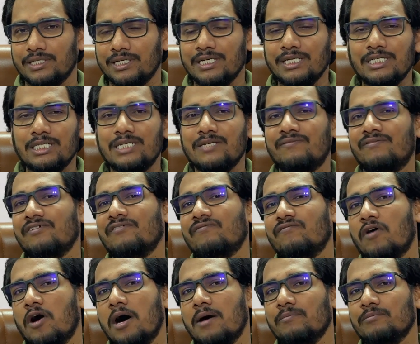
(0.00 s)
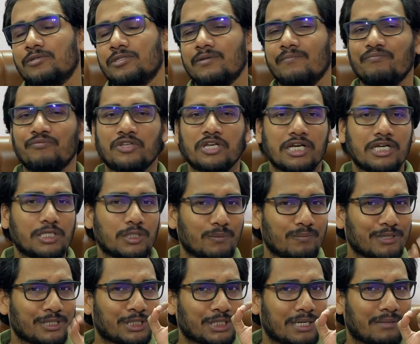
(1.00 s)
in different forms. You
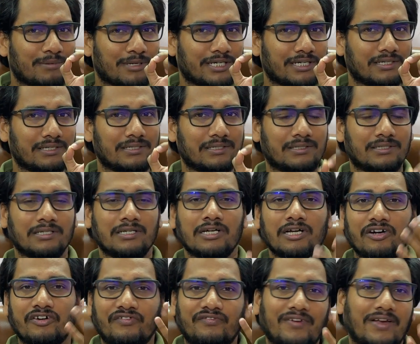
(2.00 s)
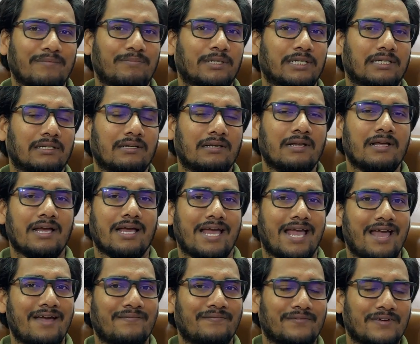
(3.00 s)
must have heard fable,
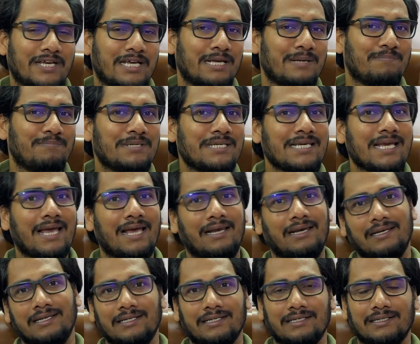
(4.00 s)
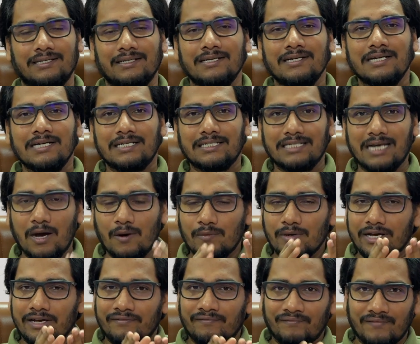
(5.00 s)
F-A-B-L-E. Now,
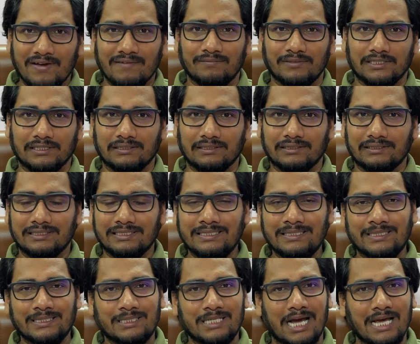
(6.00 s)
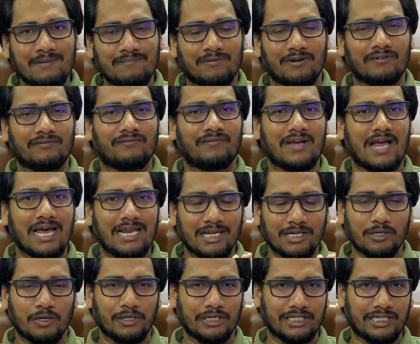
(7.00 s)
a fable is a type of
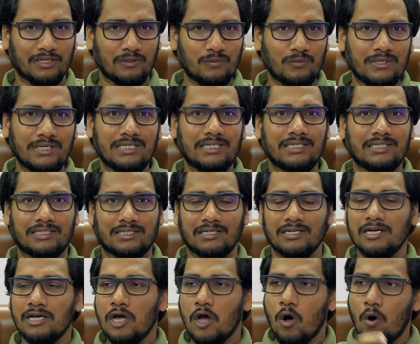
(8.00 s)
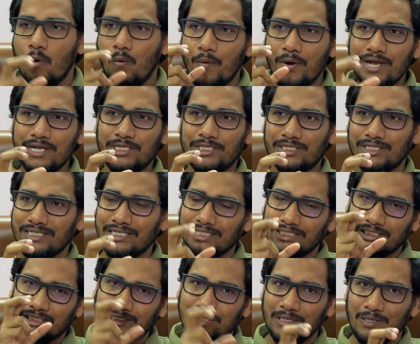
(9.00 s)
allegorical work which
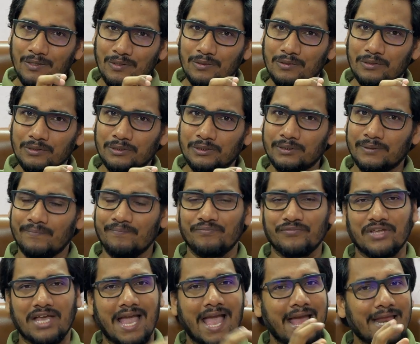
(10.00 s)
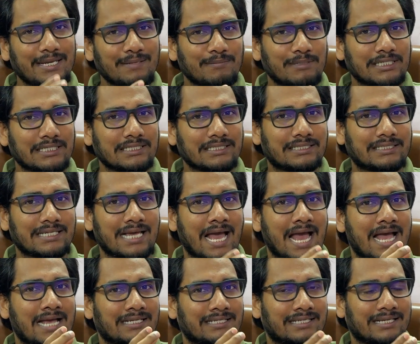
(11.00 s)
includes animals
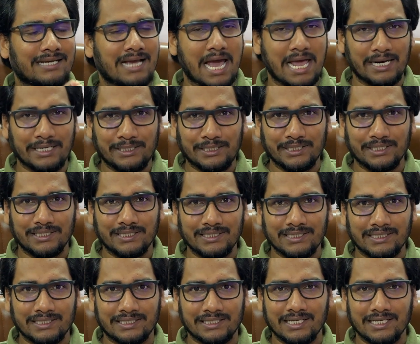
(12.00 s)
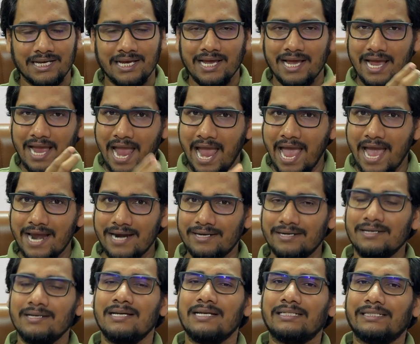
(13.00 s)
as the characters and
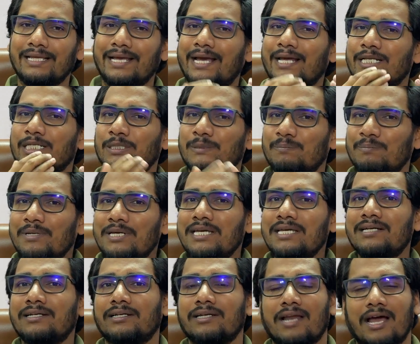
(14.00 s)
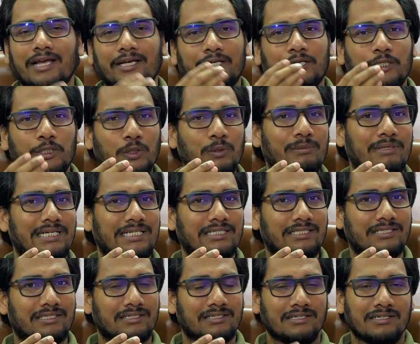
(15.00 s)
they can speak like
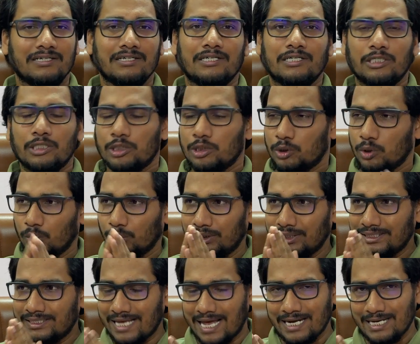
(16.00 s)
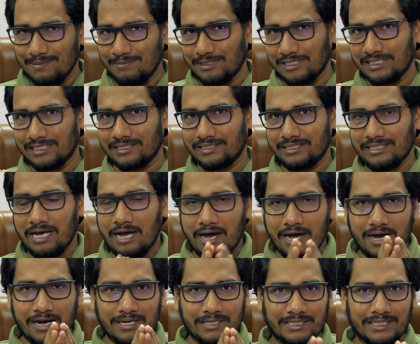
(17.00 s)
humans. So these animals
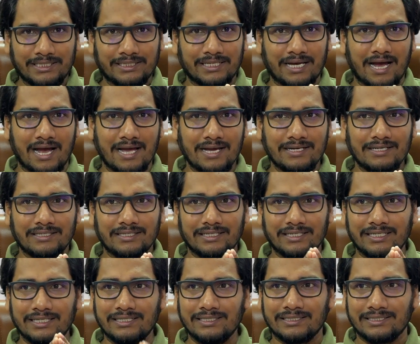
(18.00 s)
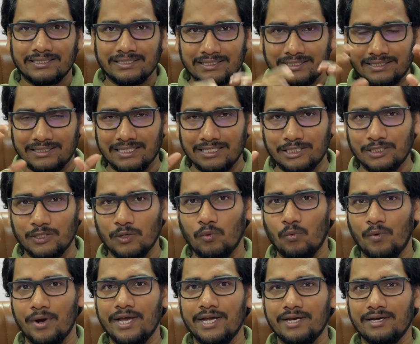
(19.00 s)
are designed in such a
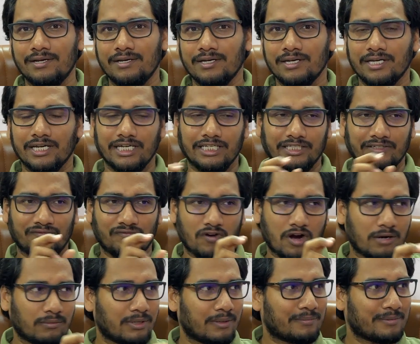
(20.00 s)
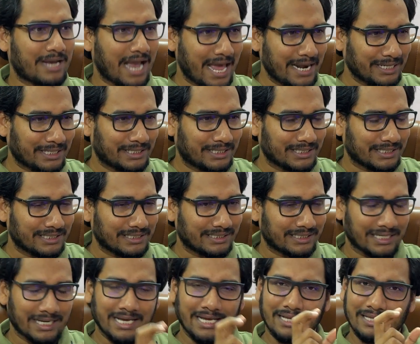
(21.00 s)
way in the form of characters
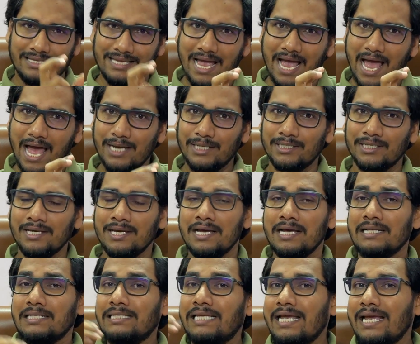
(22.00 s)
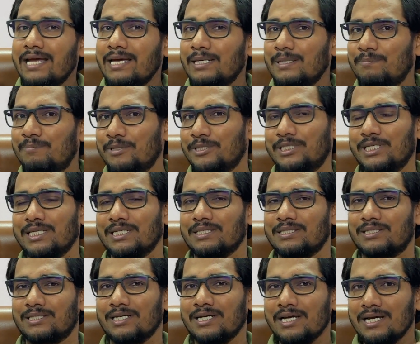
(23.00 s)
that they
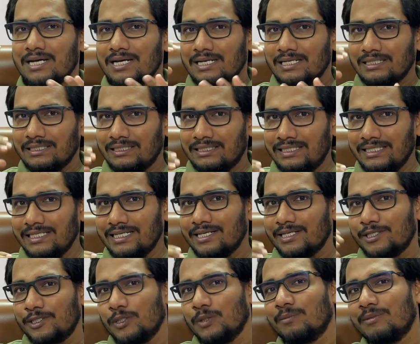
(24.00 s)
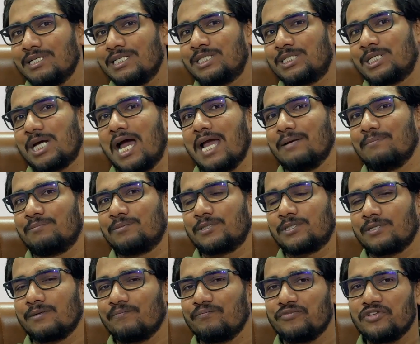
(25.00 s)
represent their human
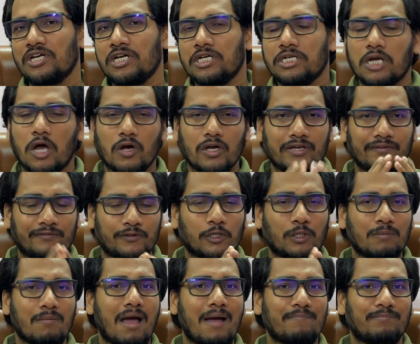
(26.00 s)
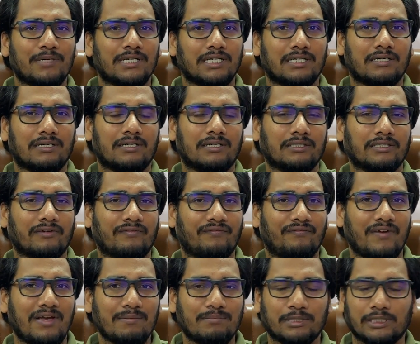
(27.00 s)
types. Now, if you remember the
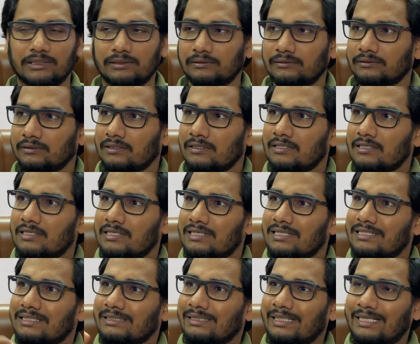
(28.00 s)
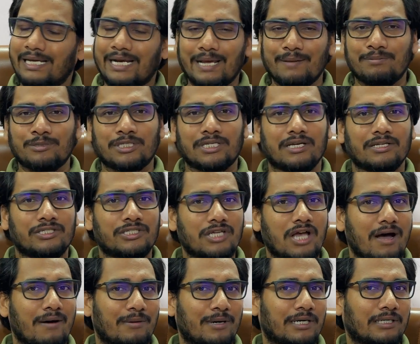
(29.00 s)
fable, the grapes are
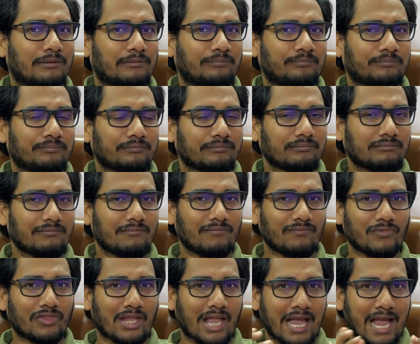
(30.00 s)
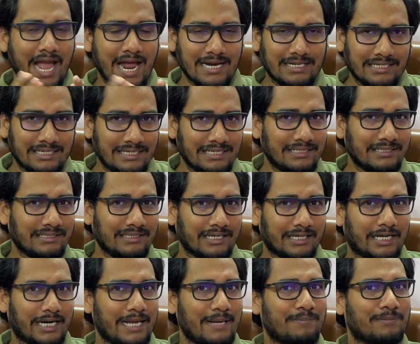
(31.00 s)
sour. And in the
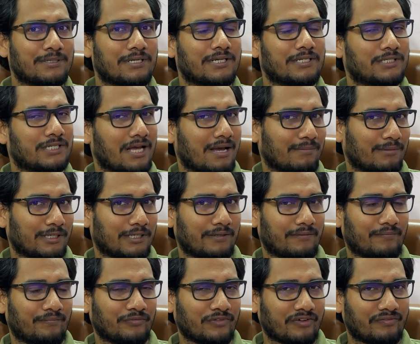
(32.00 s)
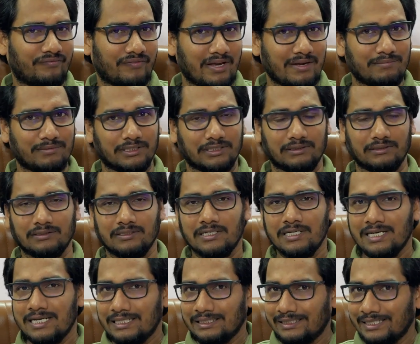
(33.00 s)
grapes are sour, the fable,
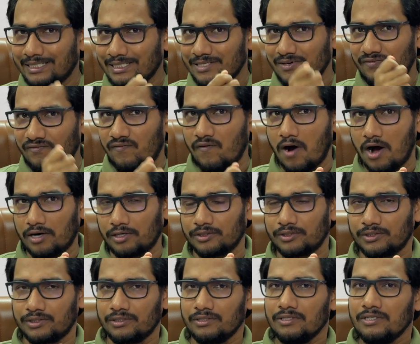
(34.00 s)
there is a fox.